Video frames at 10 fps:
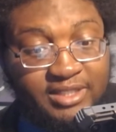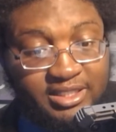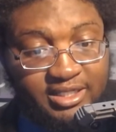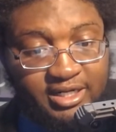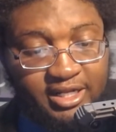
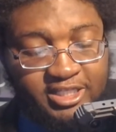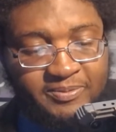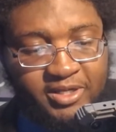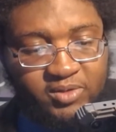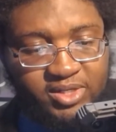In the next
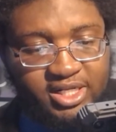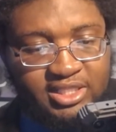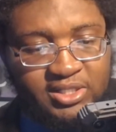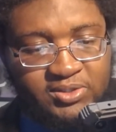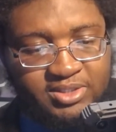panel we get a
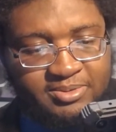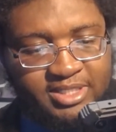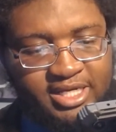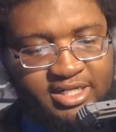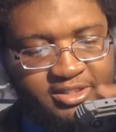close-up
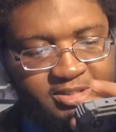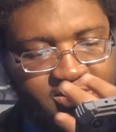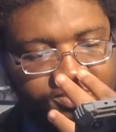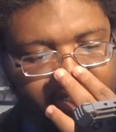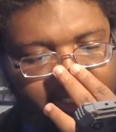shot on
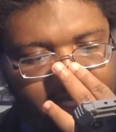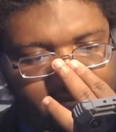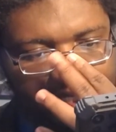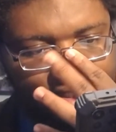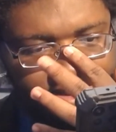Spinner's
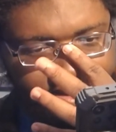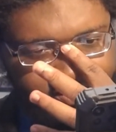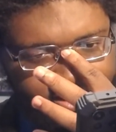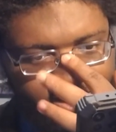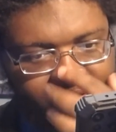eyes, and we
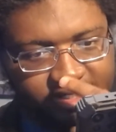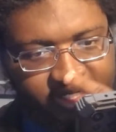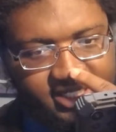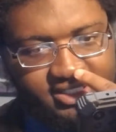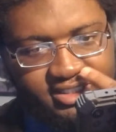see all the
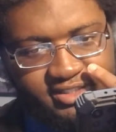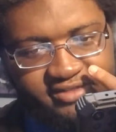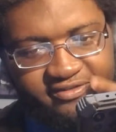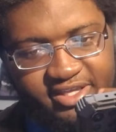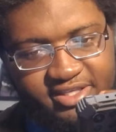detail in his
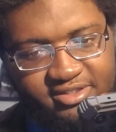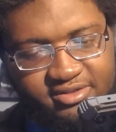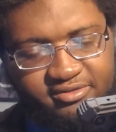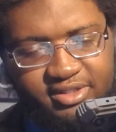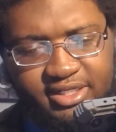face.
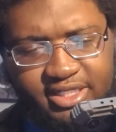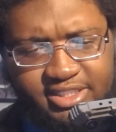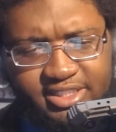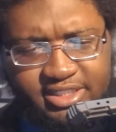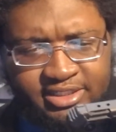Really nice
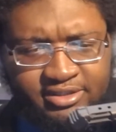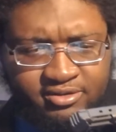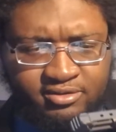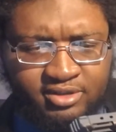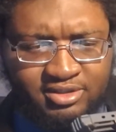detail,
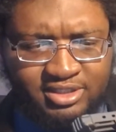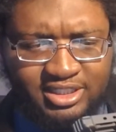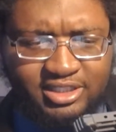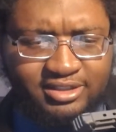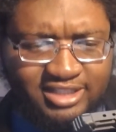real cozy.
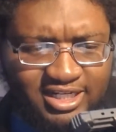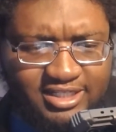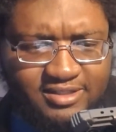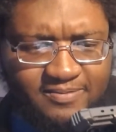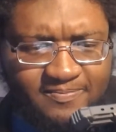This looks nice.